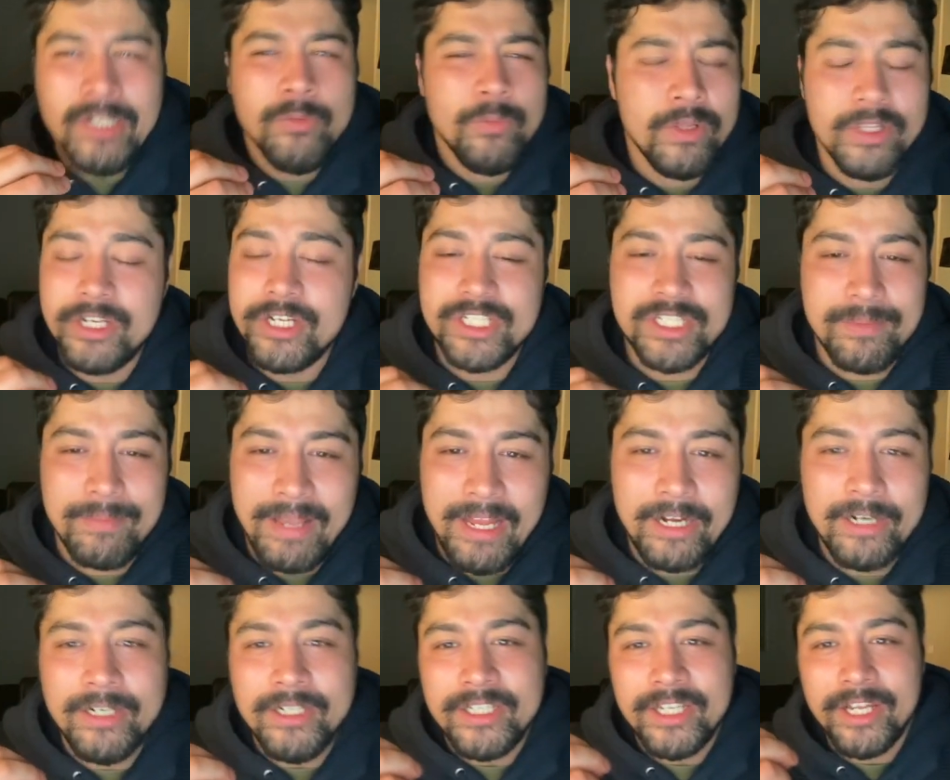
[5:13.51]
Really doesn't
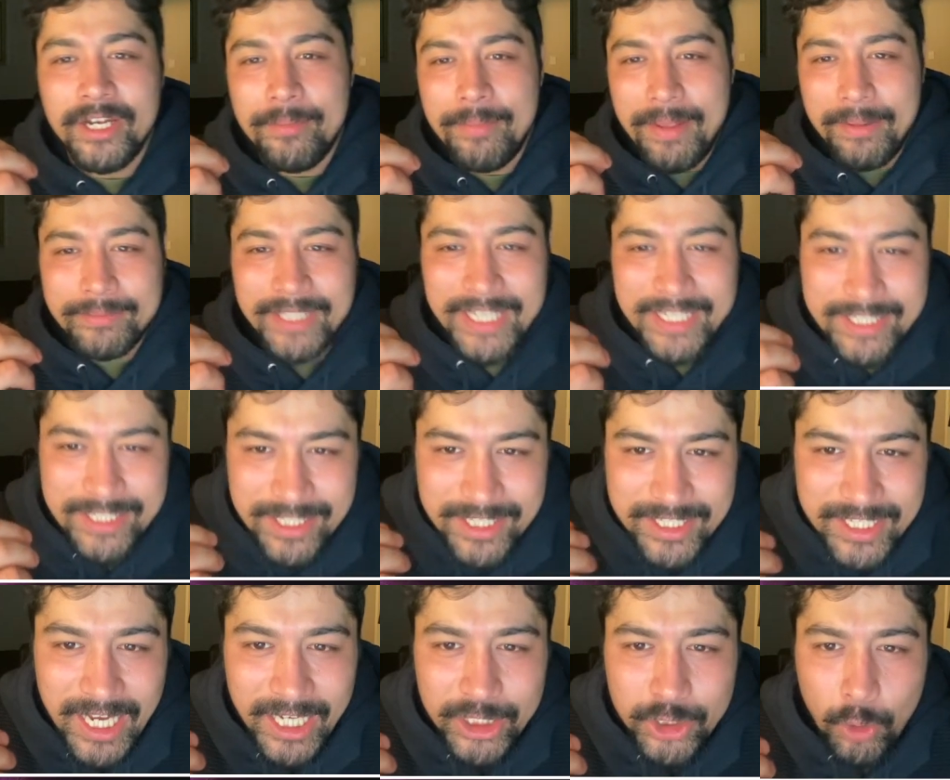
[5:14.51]
matter. Gonna be able to get to
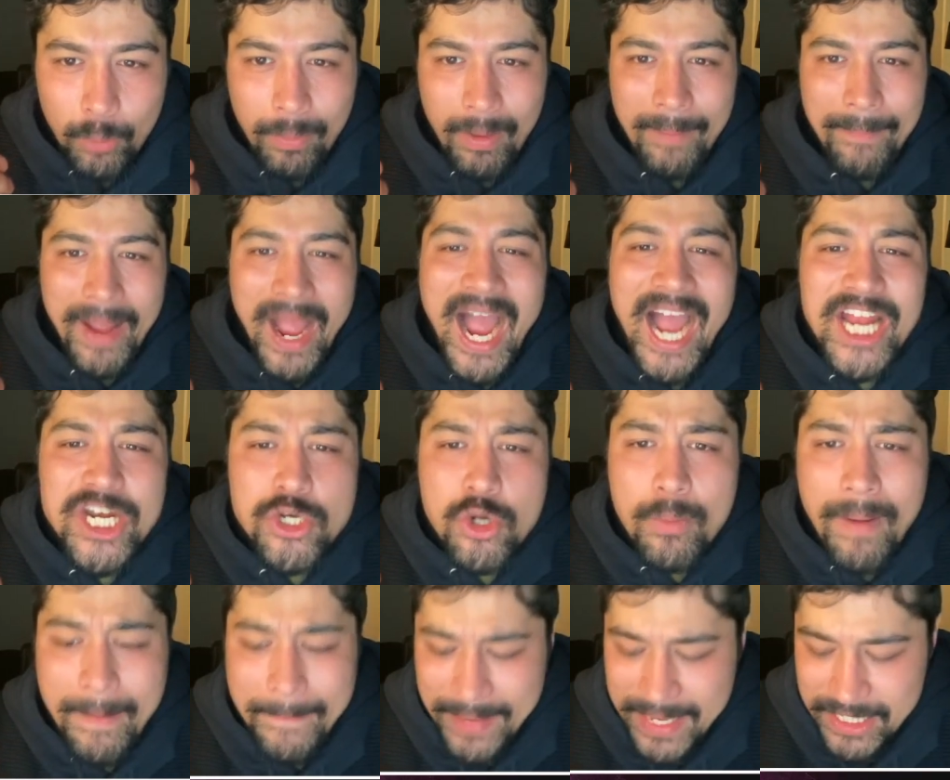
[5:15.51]
this Hydro Pump. Hydro
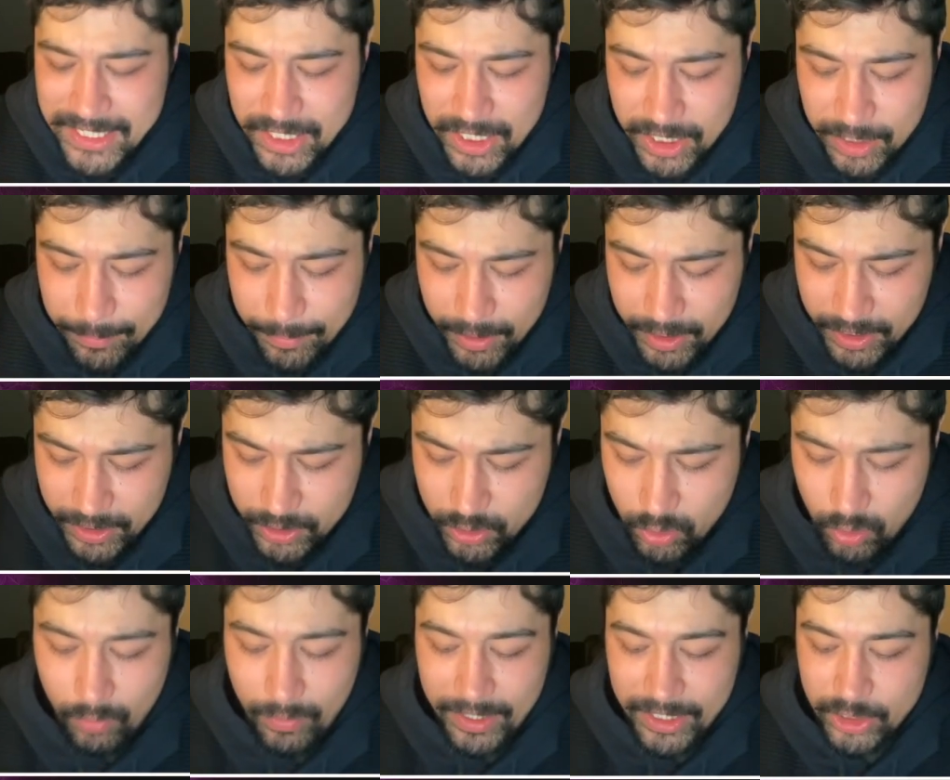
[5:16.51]
Pump is gonna put it
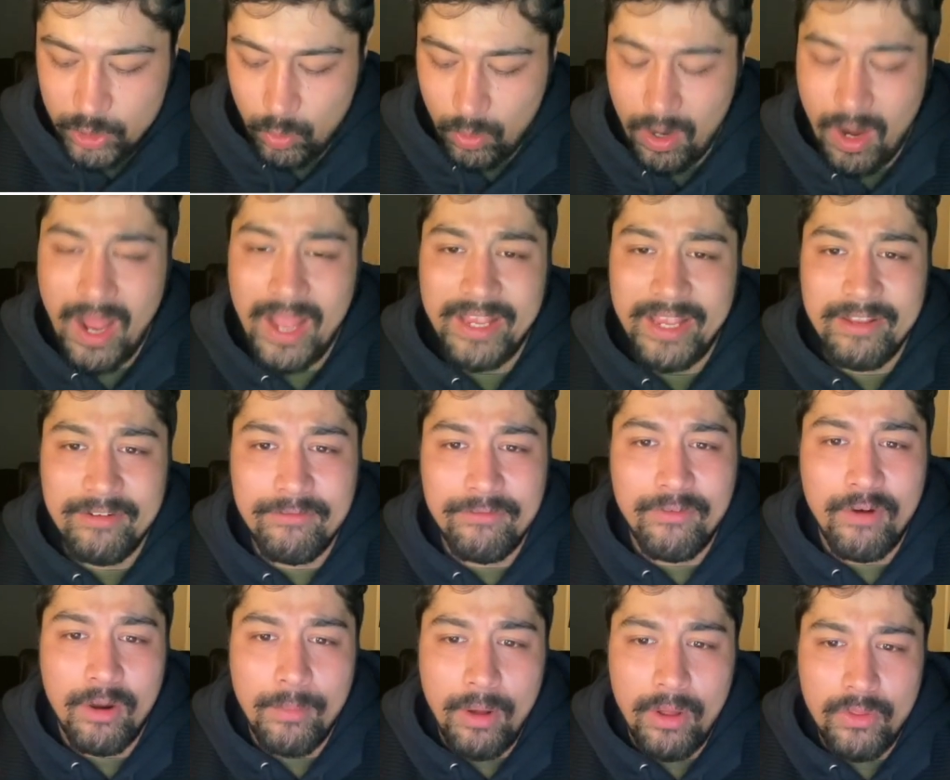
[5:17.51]
into a range where I can
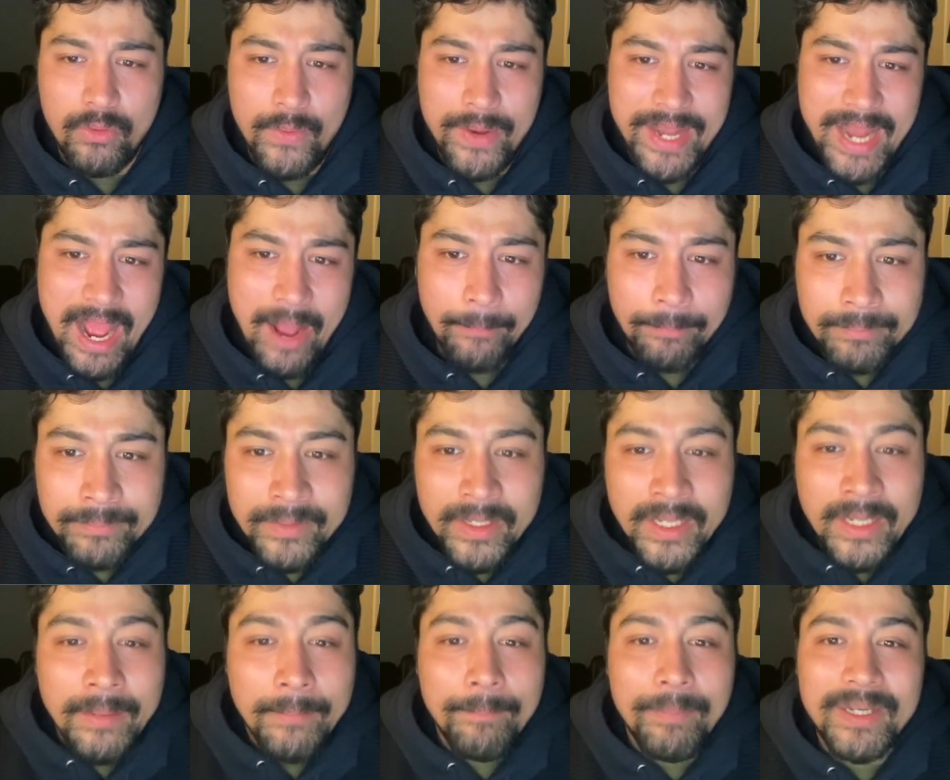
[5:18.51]
farm all the way down,
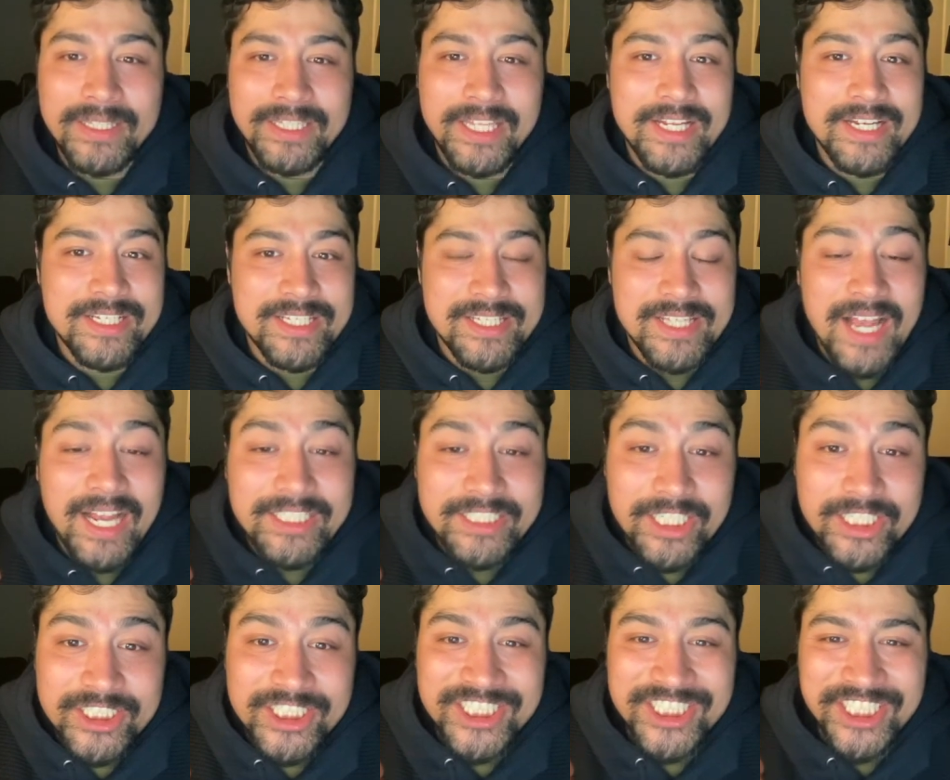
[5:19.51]
but they decide
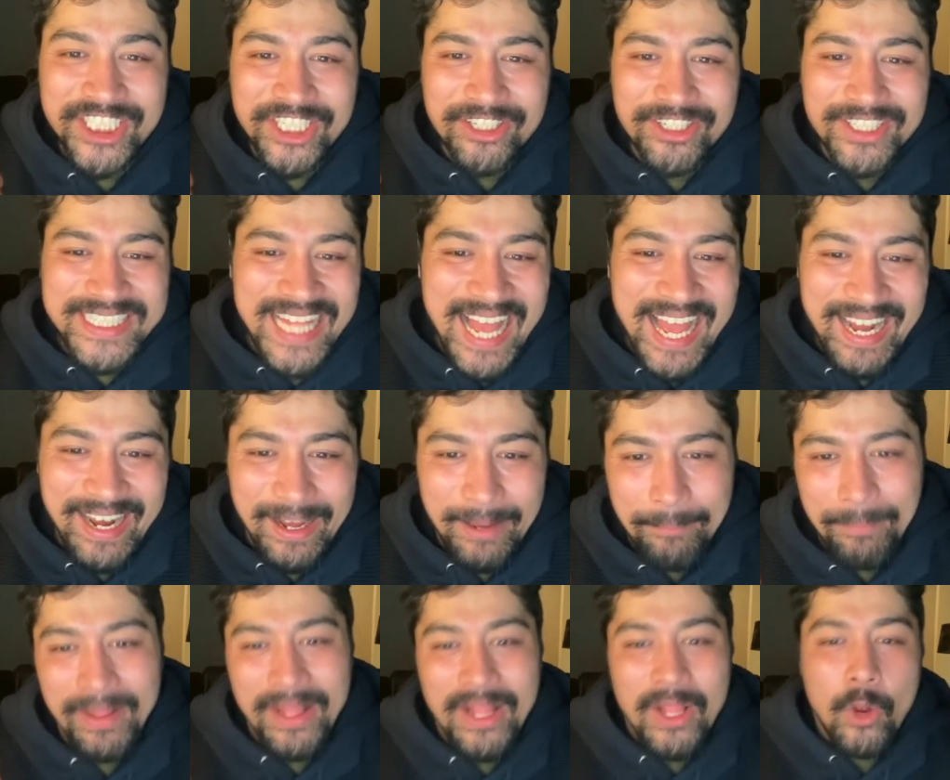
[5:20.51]
to shield that
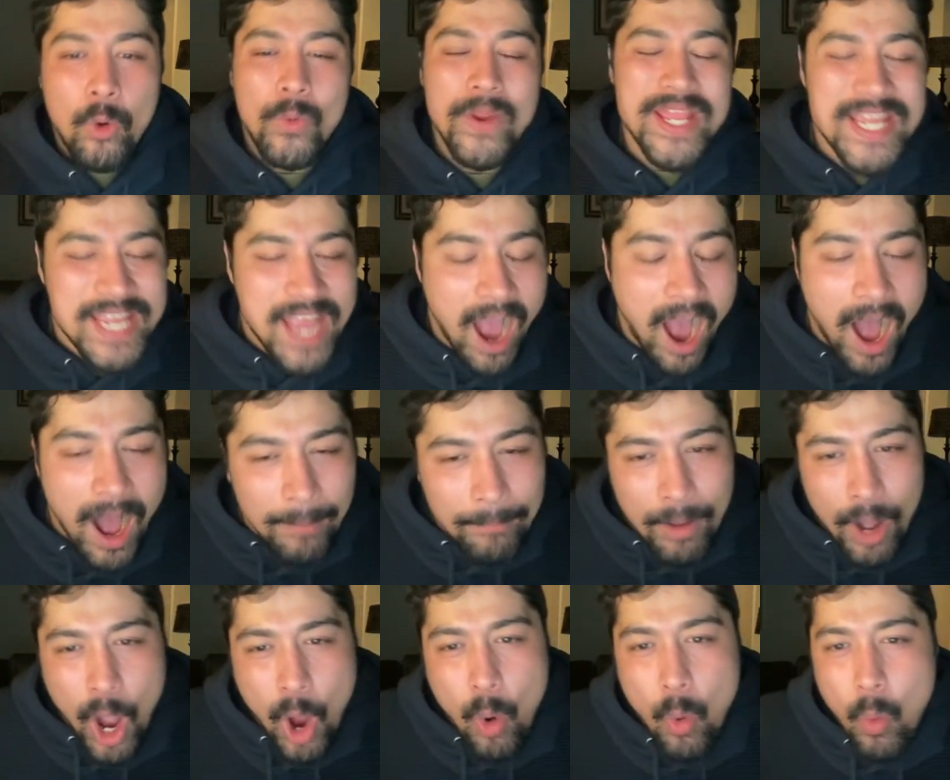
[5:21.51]
up. We
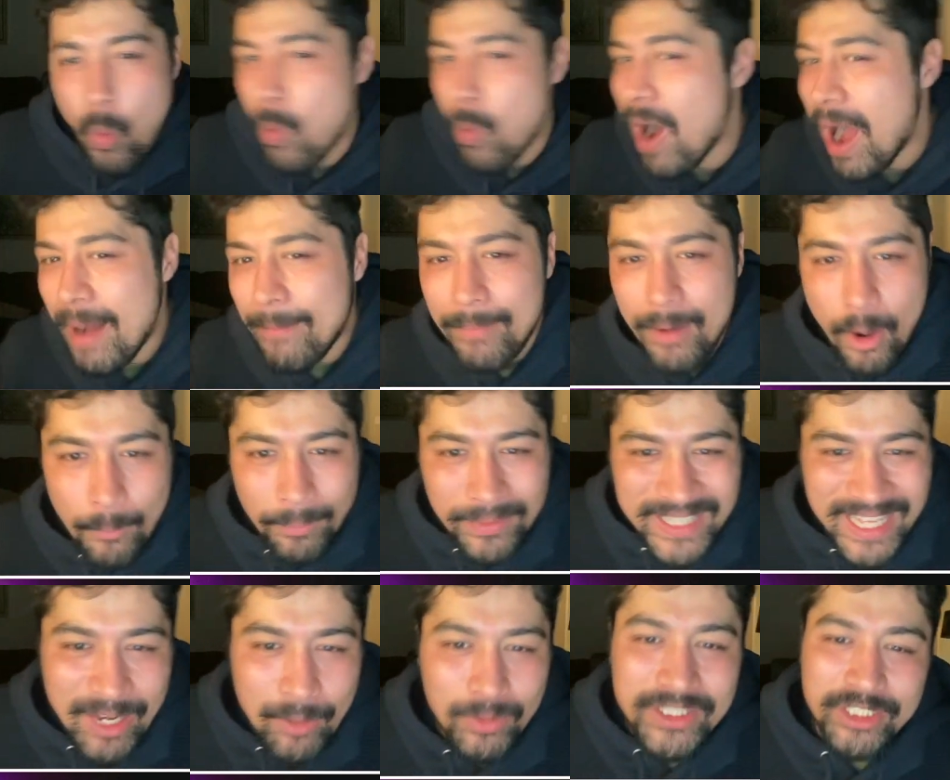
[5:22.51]
combo wombo
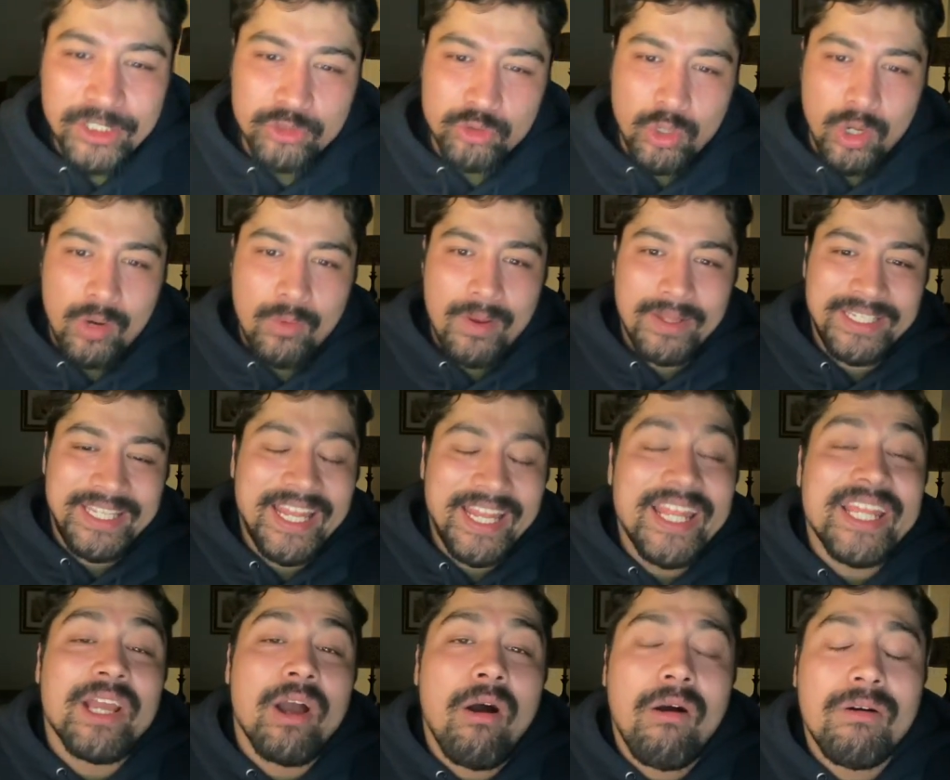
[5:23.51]
play with the draw run,
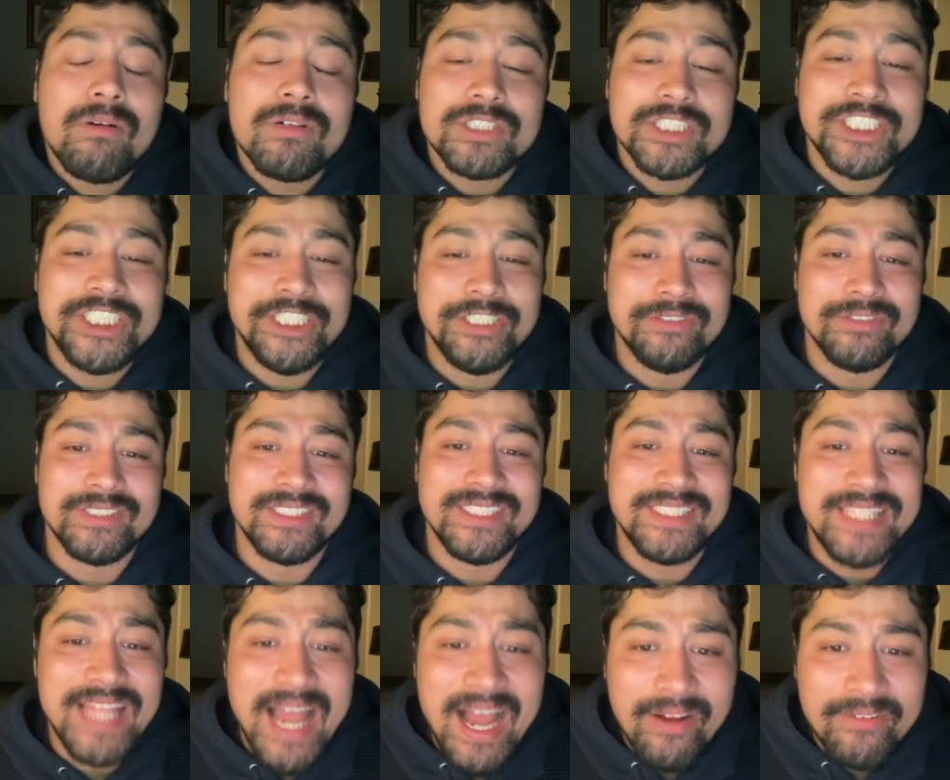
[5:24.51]
getting all shields
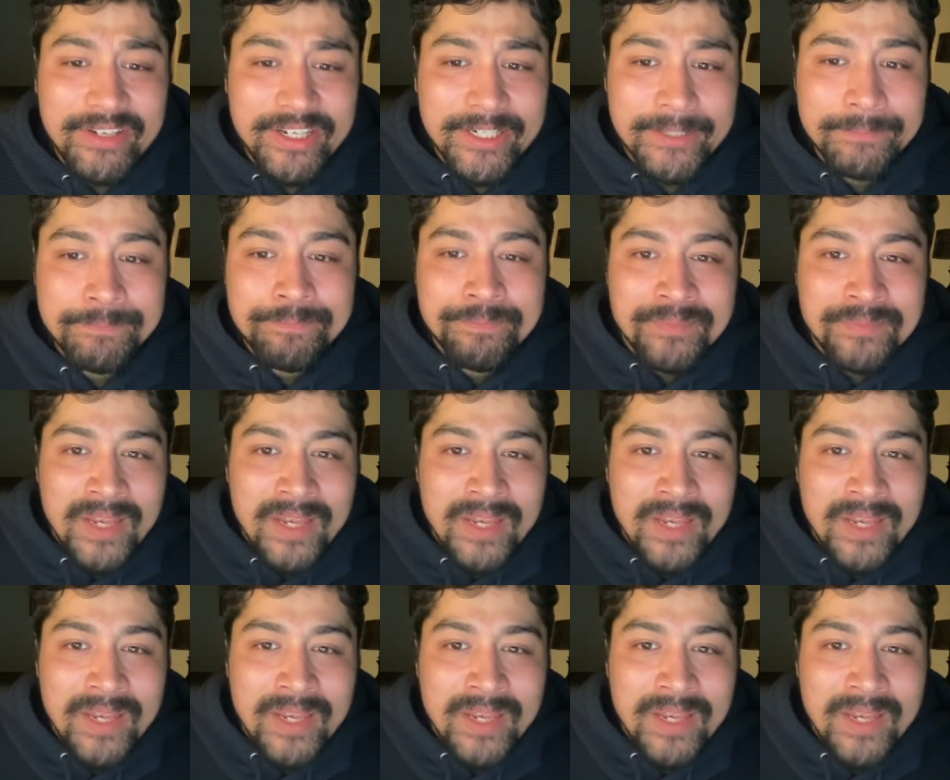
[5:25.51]
down here.